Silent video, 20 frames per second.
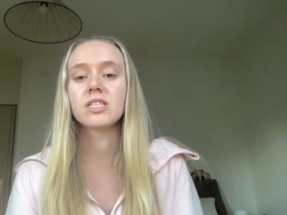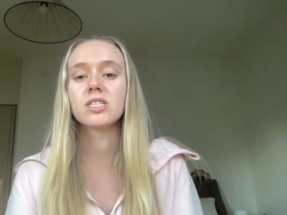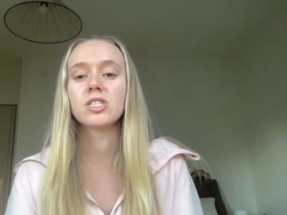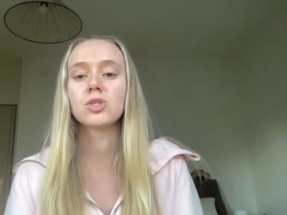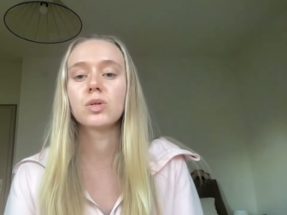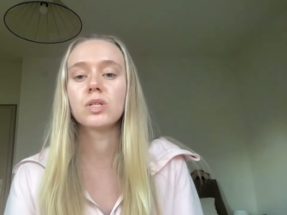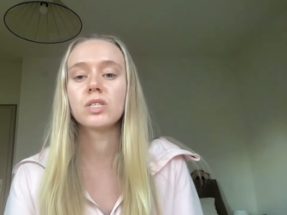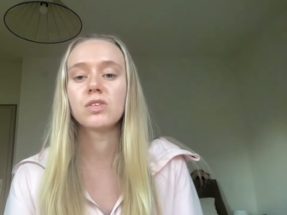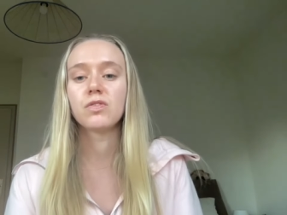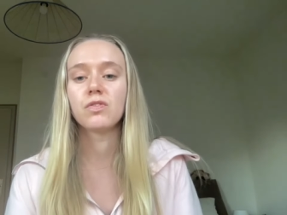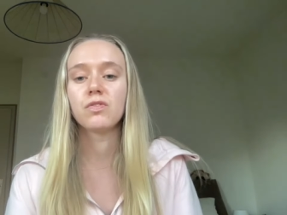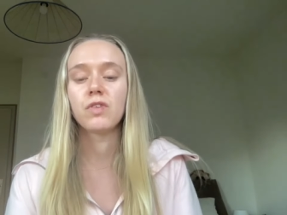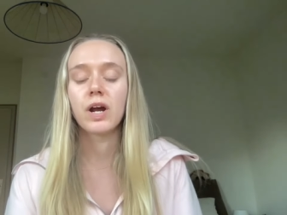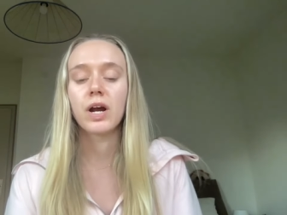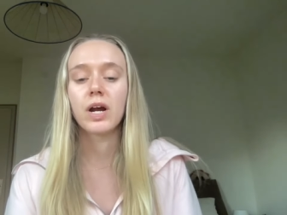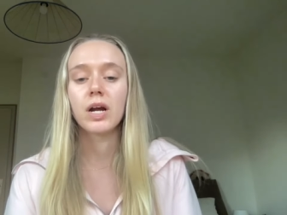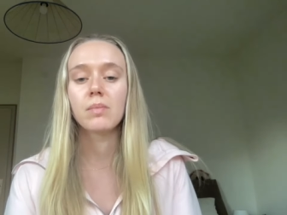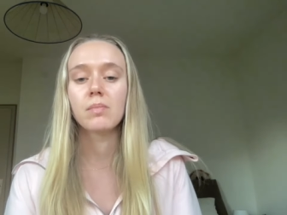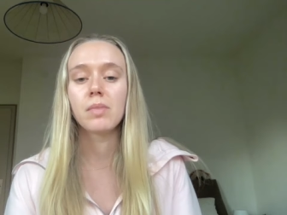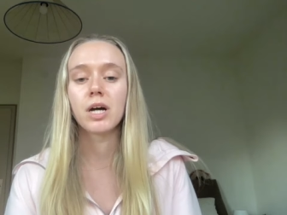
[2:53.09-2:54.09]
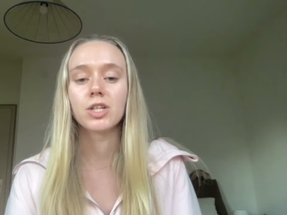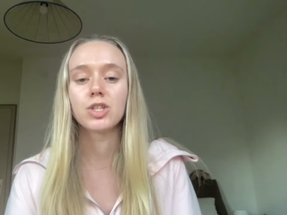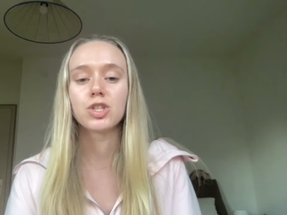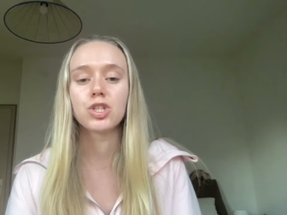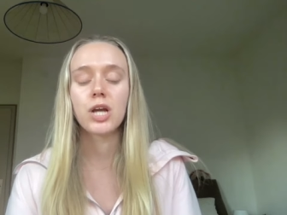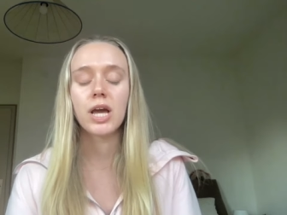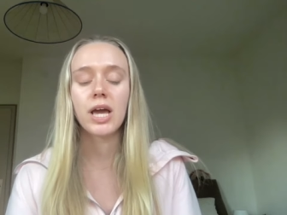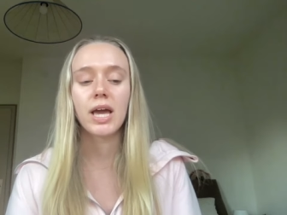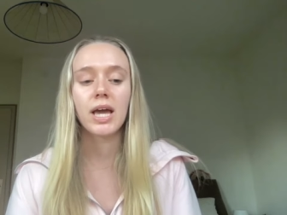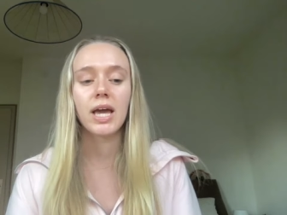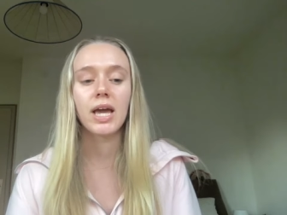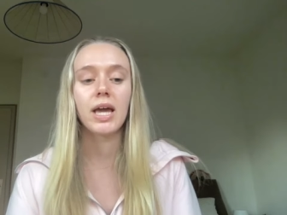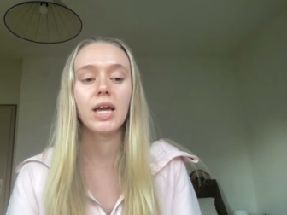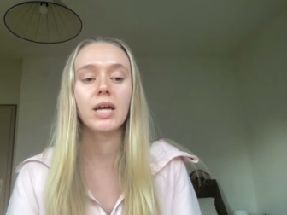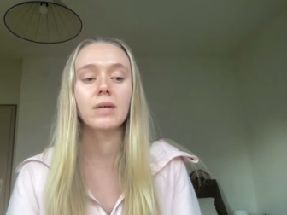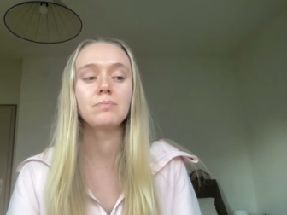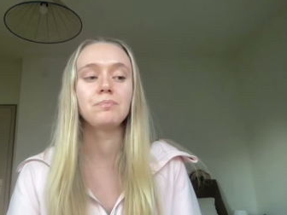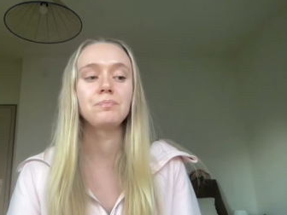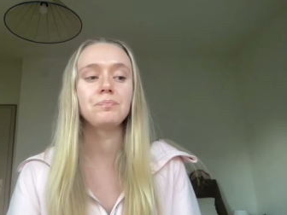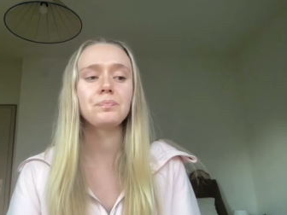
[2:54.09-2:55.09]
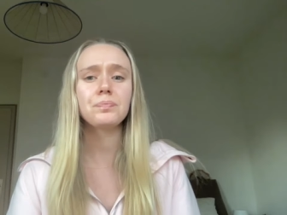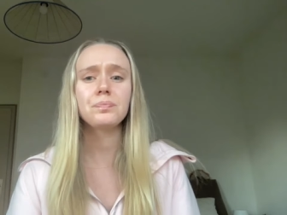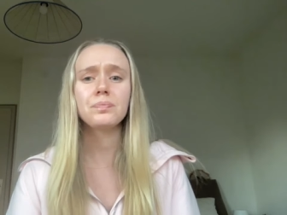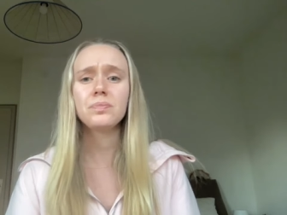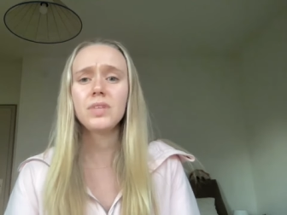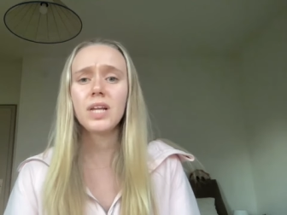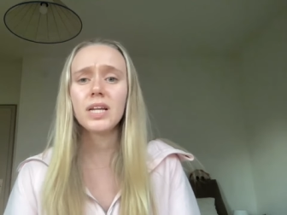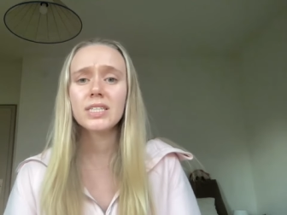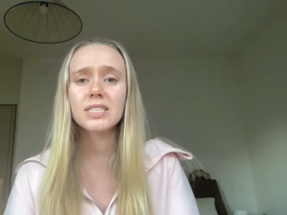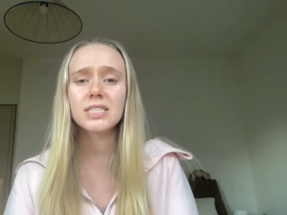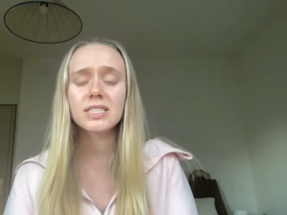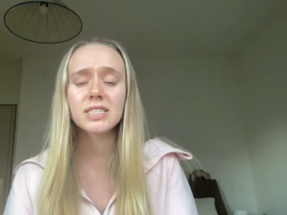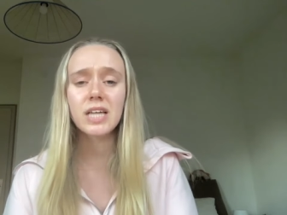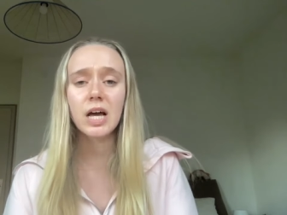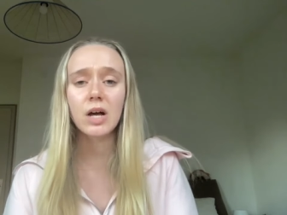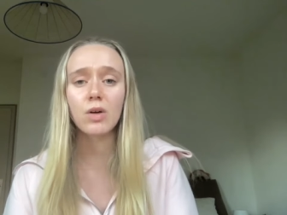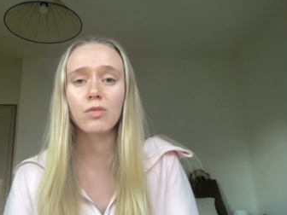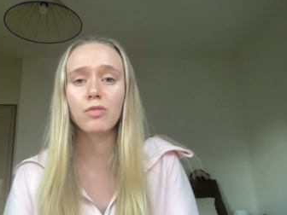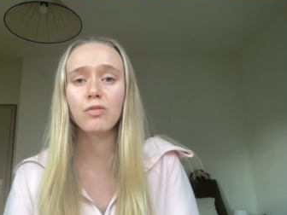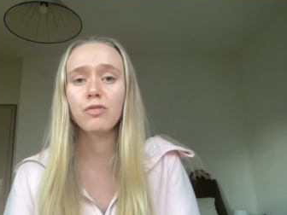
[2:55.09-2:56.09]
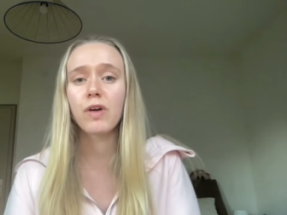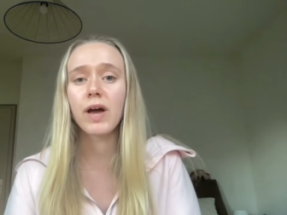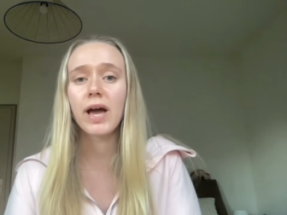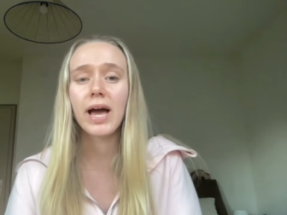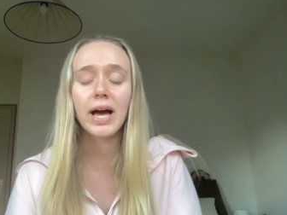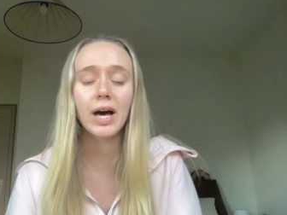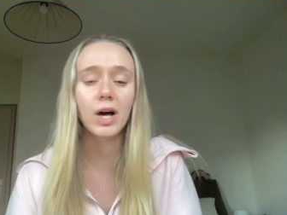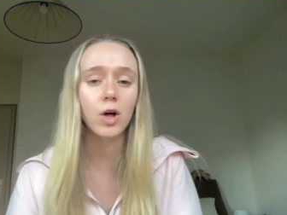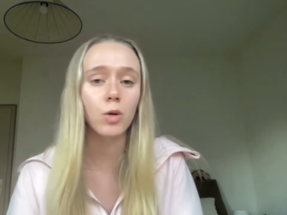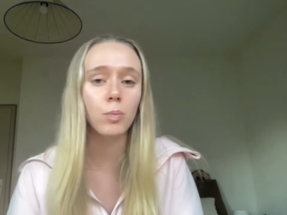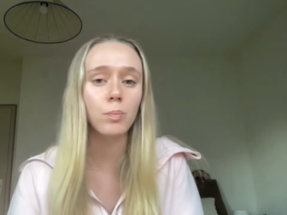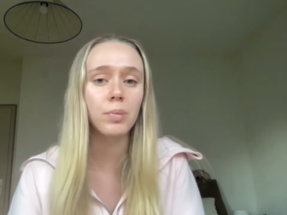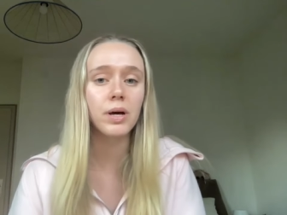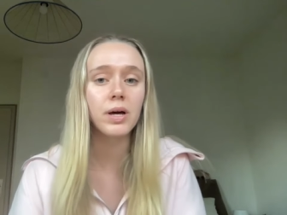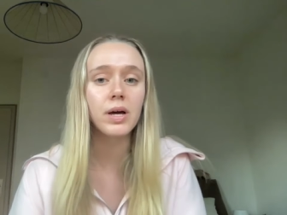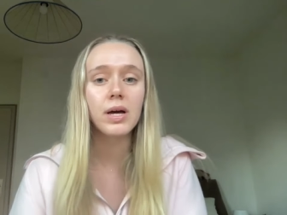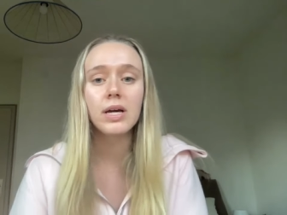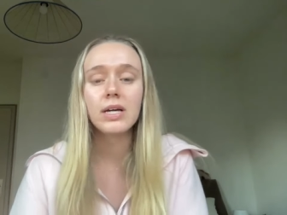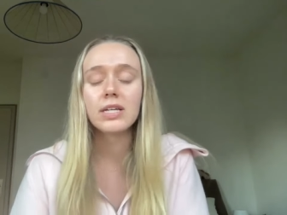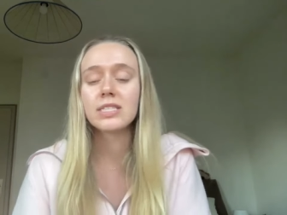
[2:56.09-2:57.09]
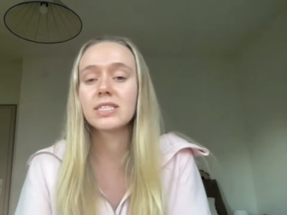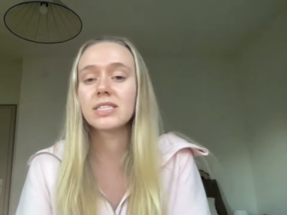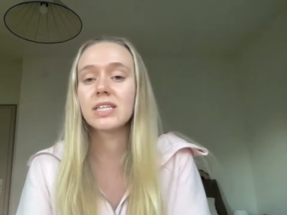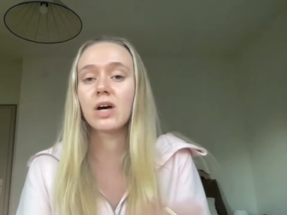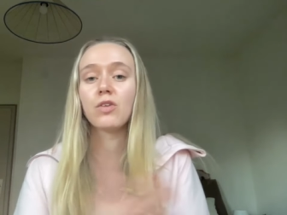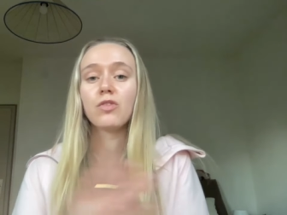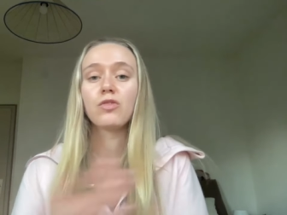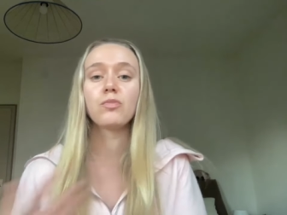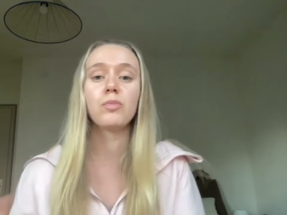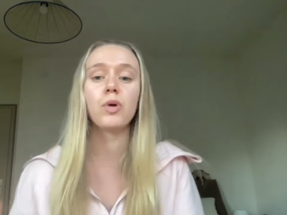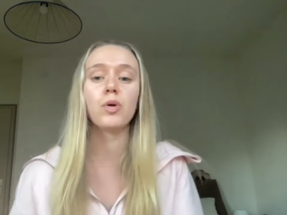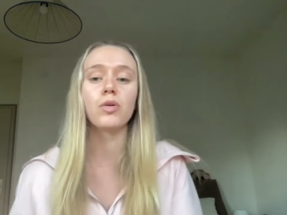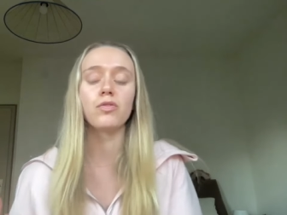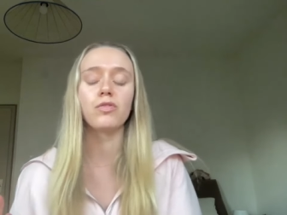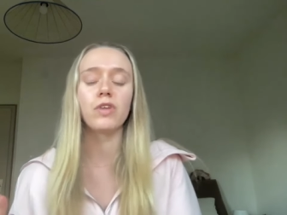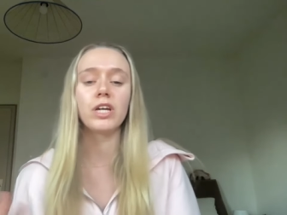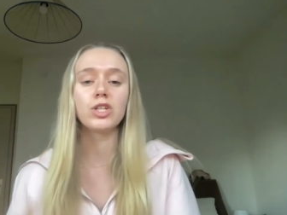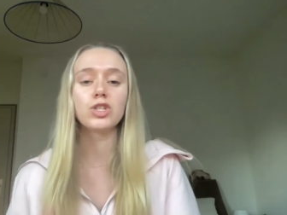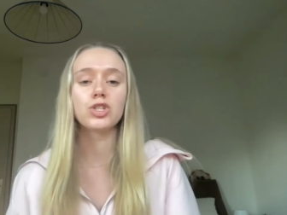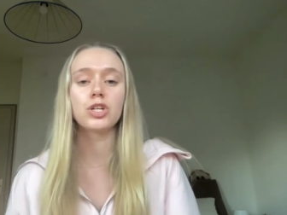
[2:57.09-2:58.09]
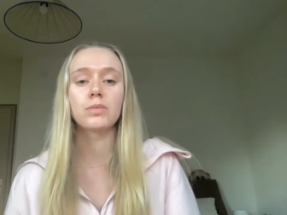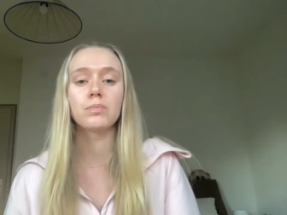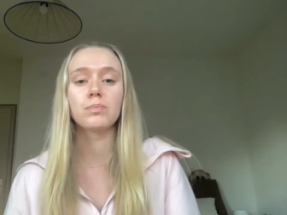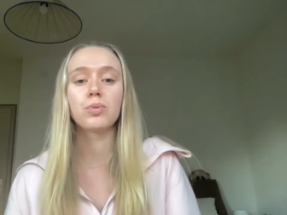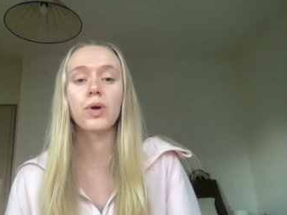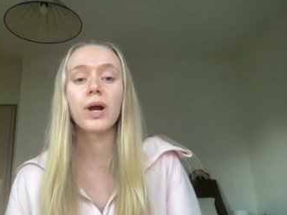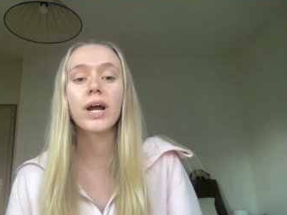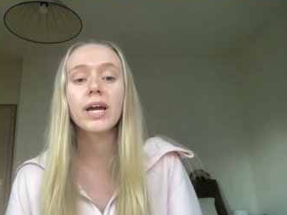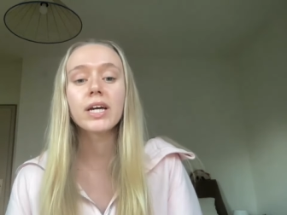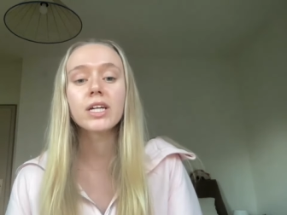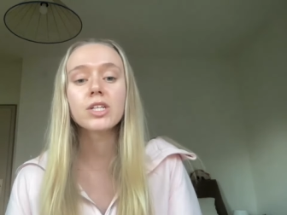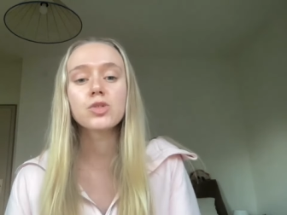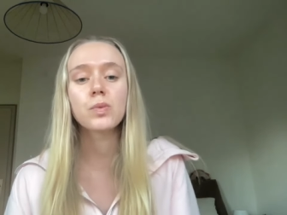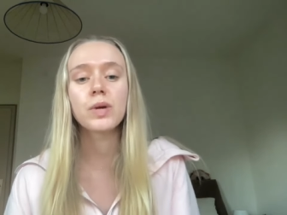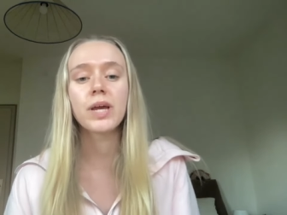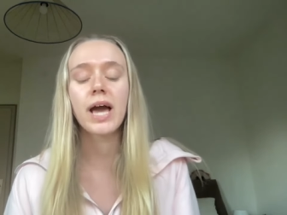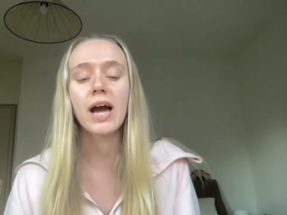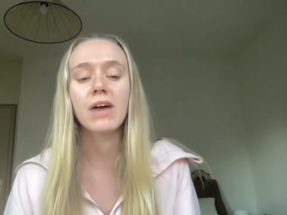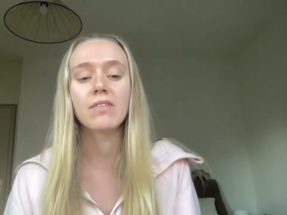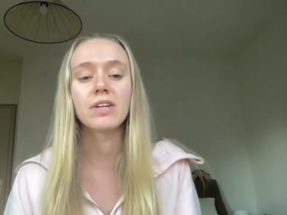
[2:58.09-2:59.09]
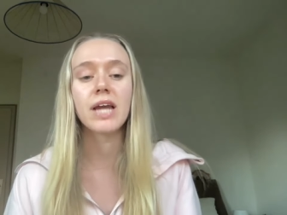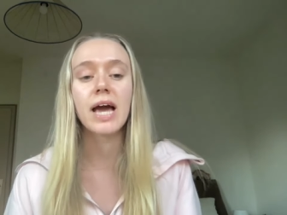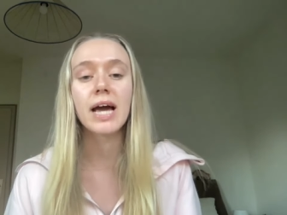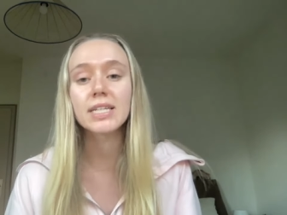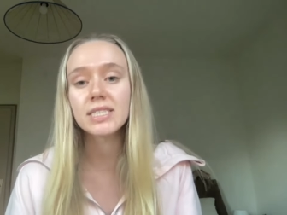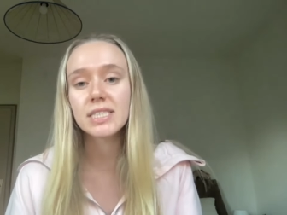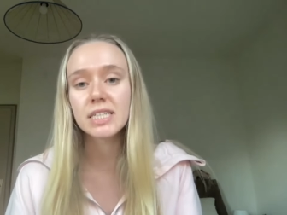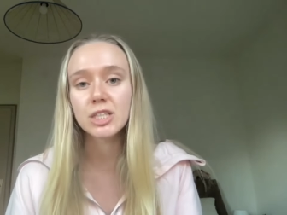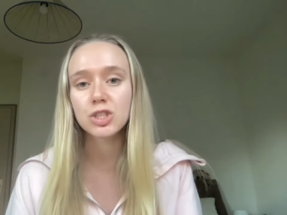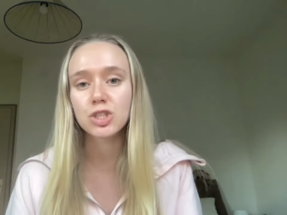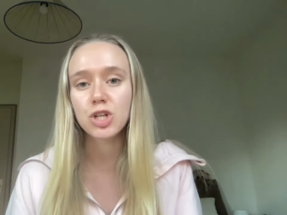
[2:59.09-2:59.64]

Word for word: And so it's a very much a self help, self motivation brand. We have an Etsy